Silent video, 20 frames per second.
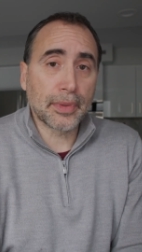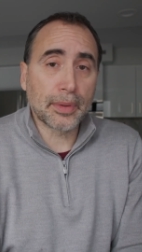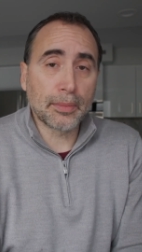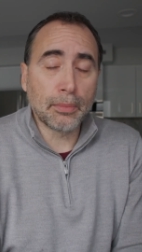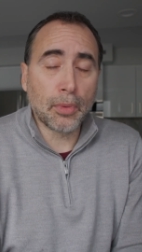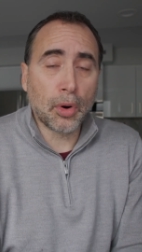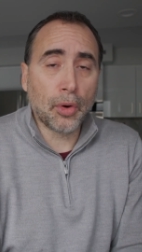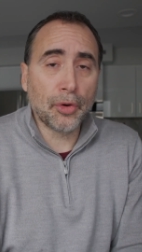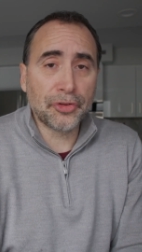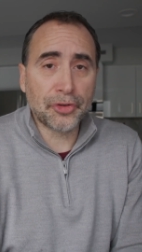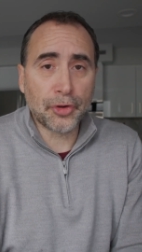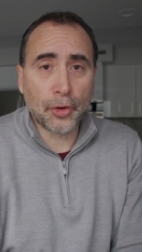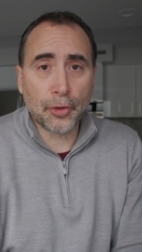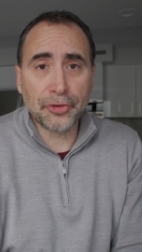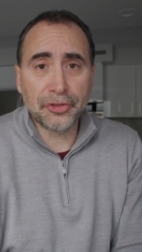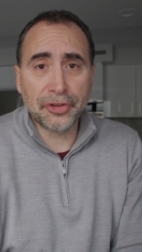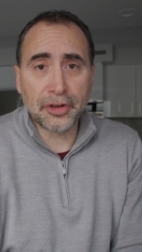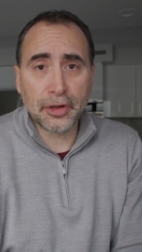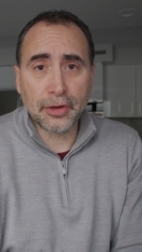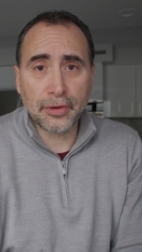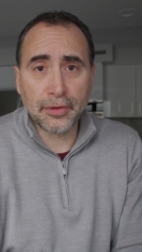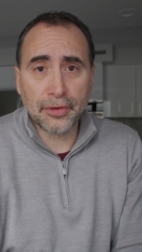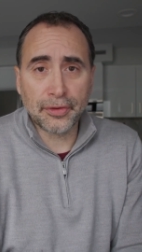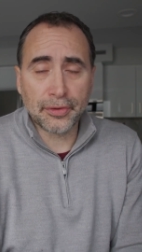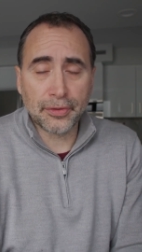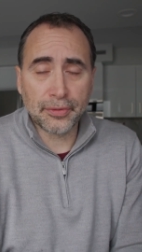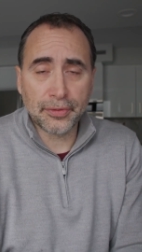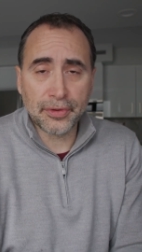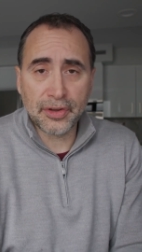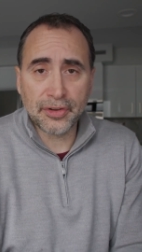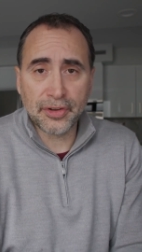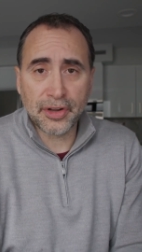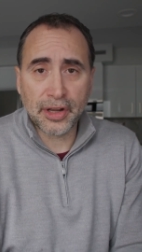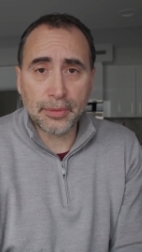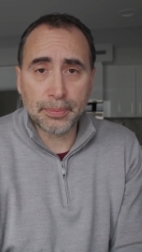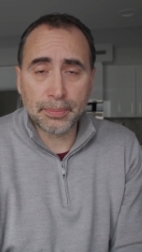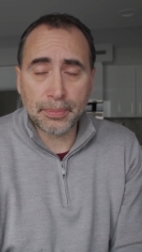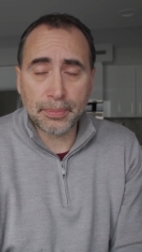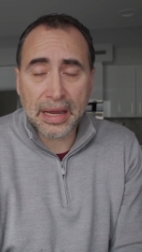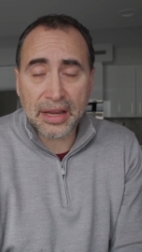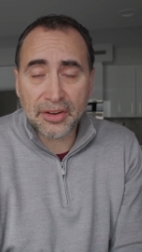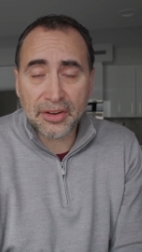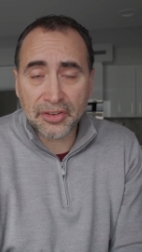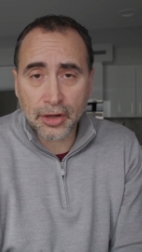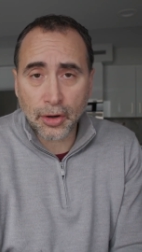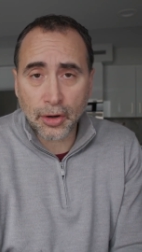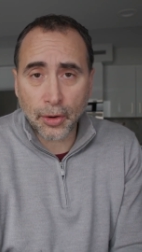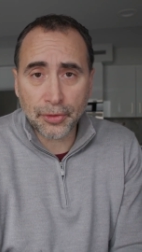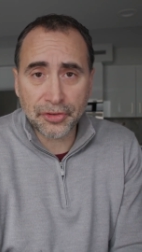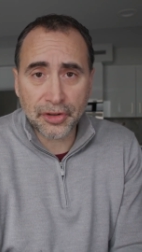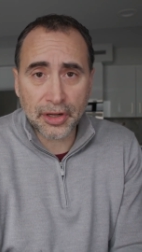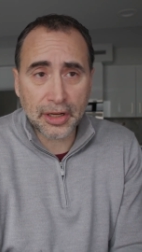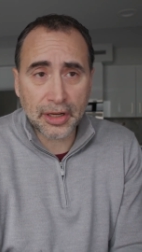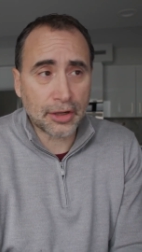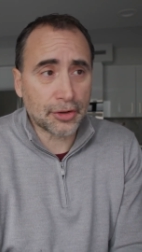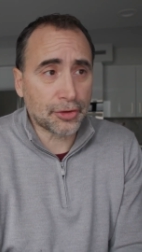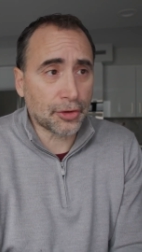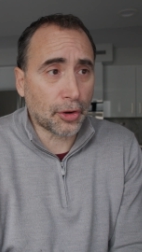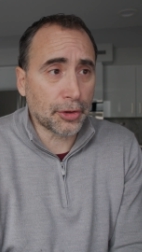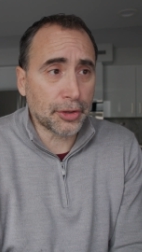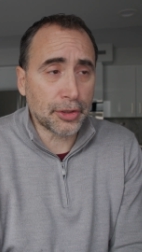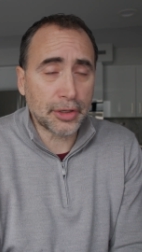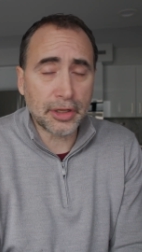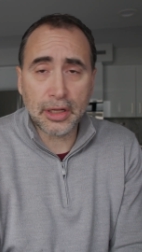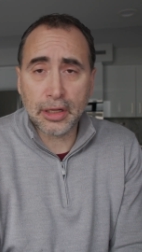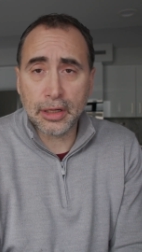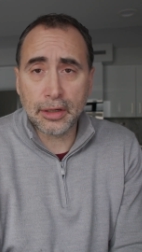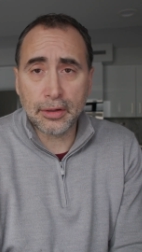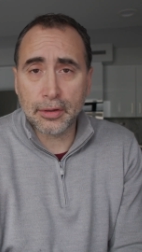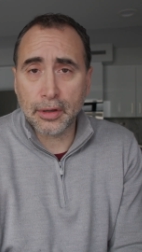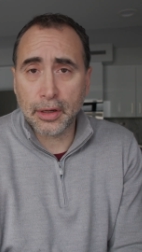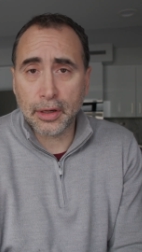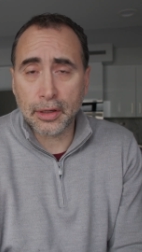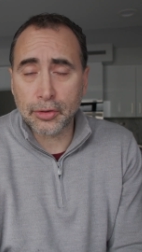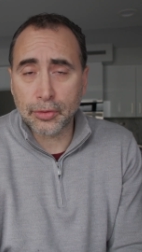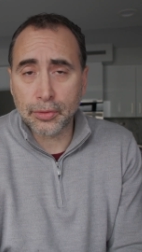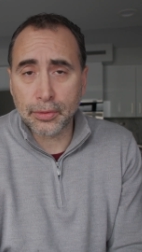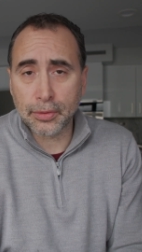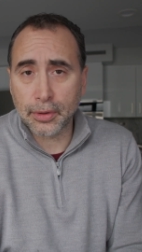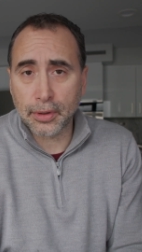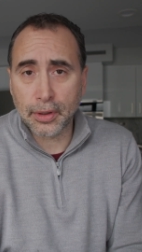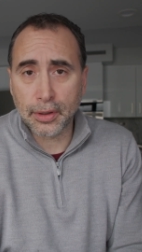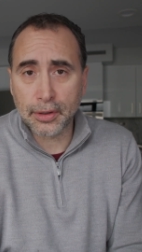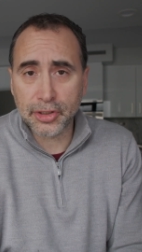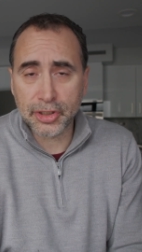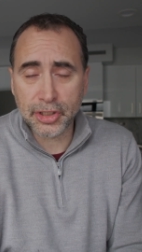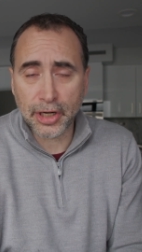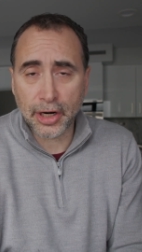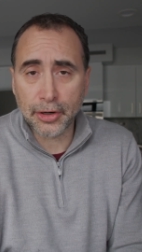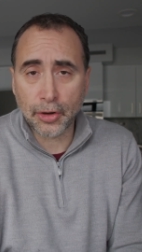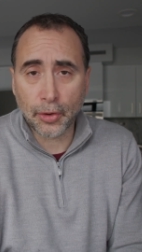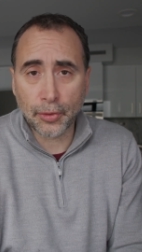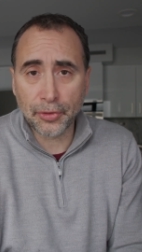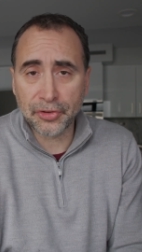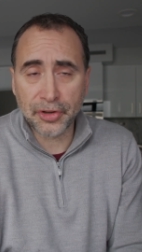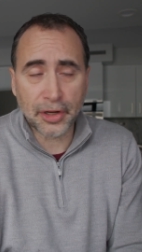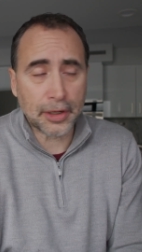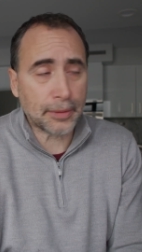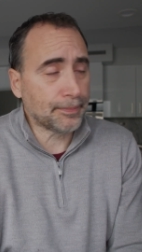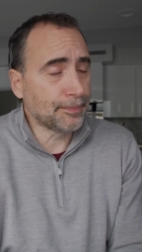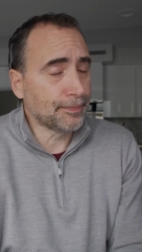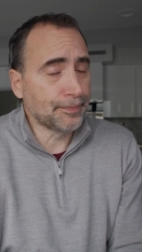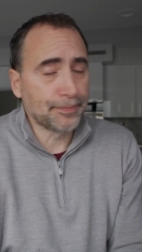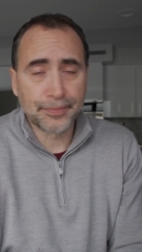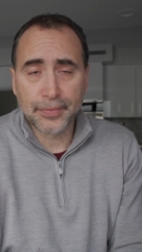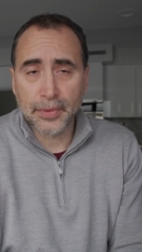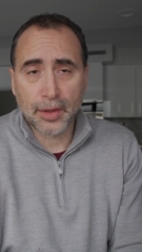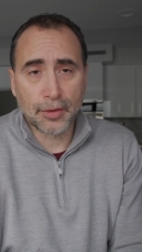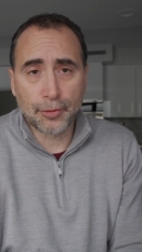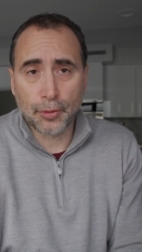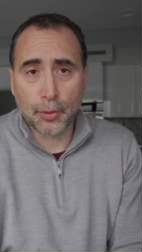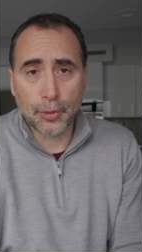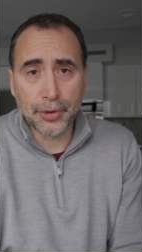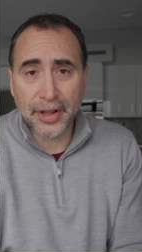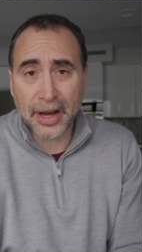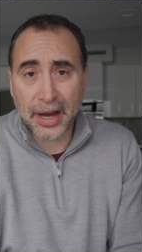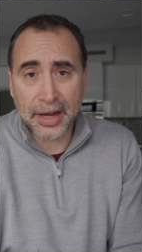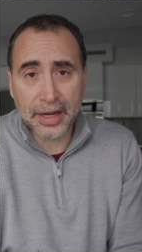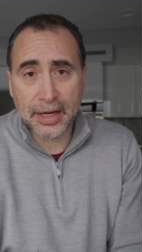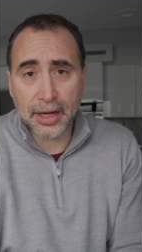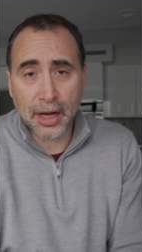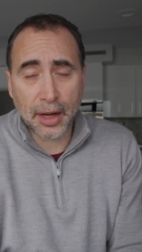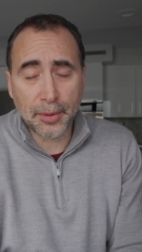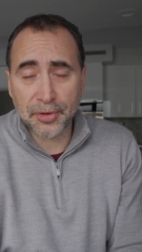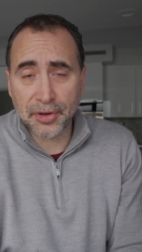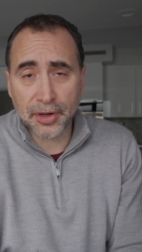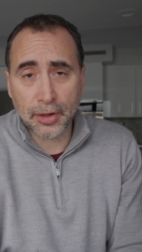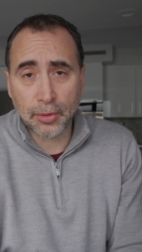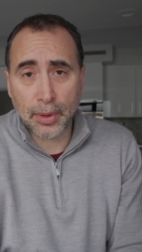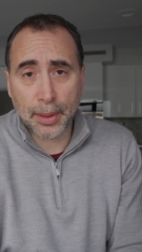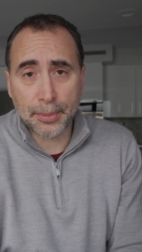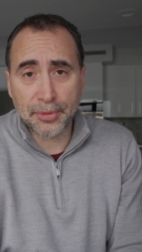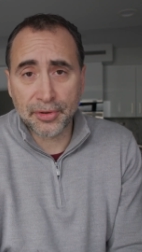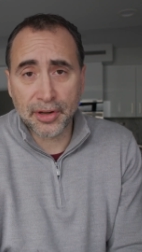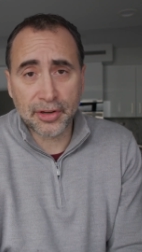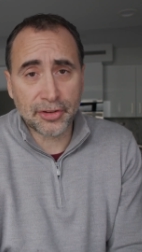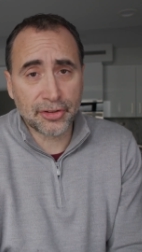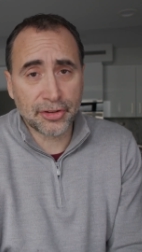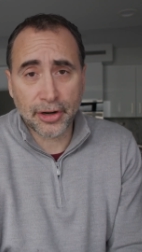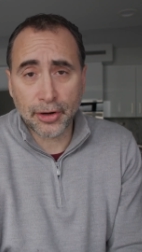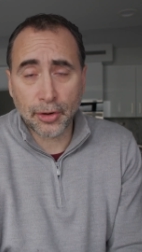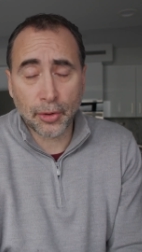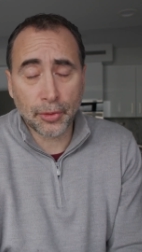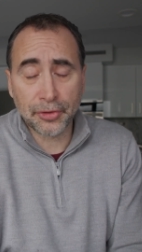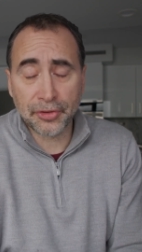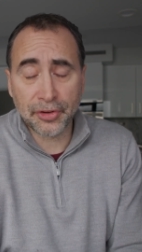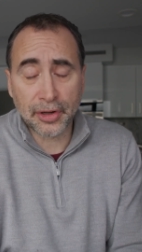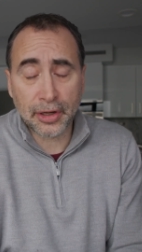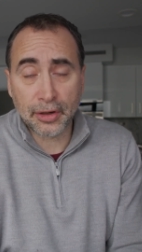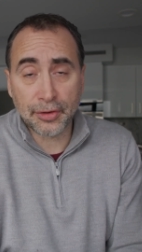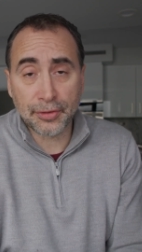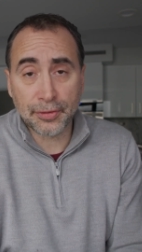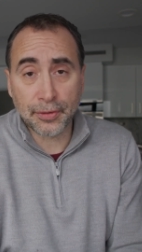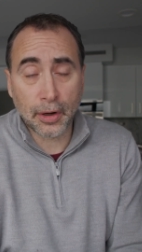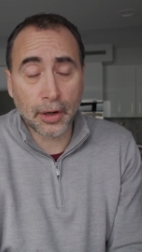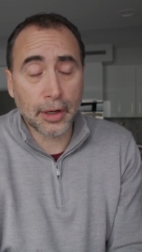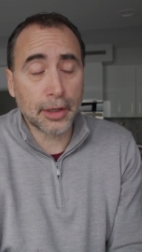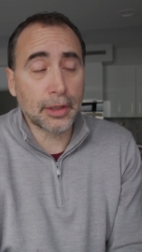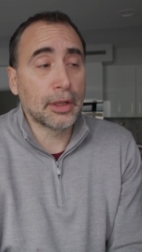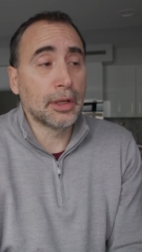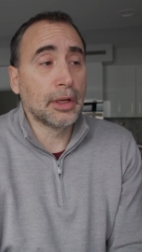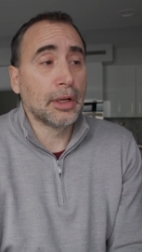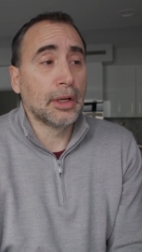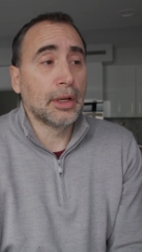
Most hosting these days, basic hosting is all you need. Uh, uh shared hosting for 99% of websites, shared hosting is fine.